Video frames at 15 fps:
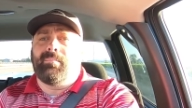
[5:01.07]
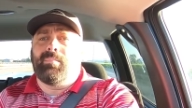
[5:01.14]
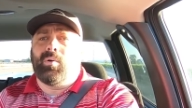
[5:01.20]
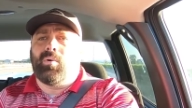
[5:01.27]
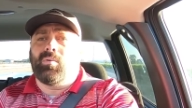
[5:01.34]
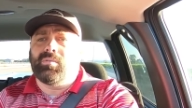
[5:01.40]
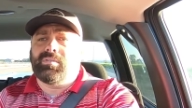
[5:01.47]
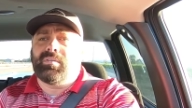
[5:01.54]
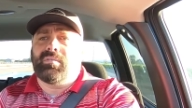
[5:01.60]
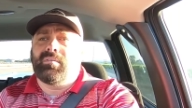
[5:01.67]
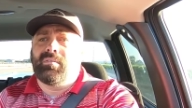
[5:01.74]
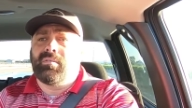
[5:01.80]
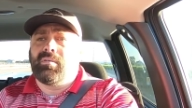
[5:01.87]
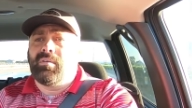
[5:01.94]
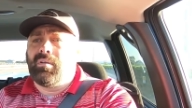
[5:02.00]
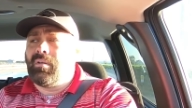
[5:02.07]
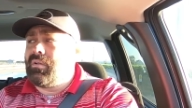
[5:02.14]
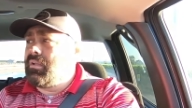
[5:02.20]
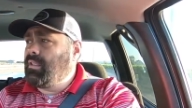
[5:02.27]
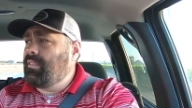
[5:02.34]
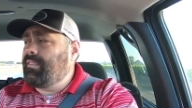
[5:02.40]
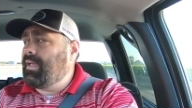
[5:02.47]
bolt
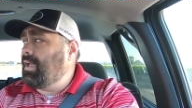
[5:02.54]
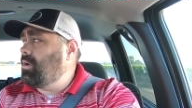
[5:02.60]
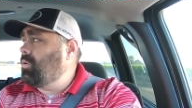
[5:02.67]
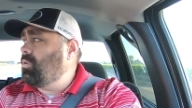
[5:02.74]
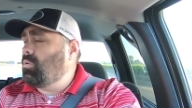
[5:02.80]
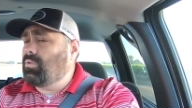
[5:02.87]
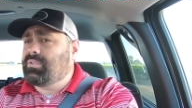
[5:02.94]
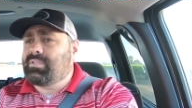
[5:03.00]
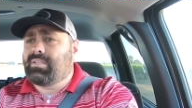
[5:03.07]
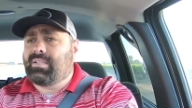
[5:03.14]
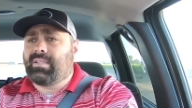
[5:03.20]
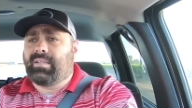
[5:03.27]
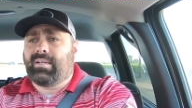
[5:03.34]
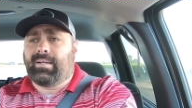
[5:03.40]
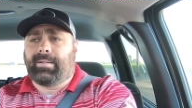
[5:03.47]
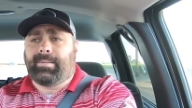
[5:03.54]
that holds the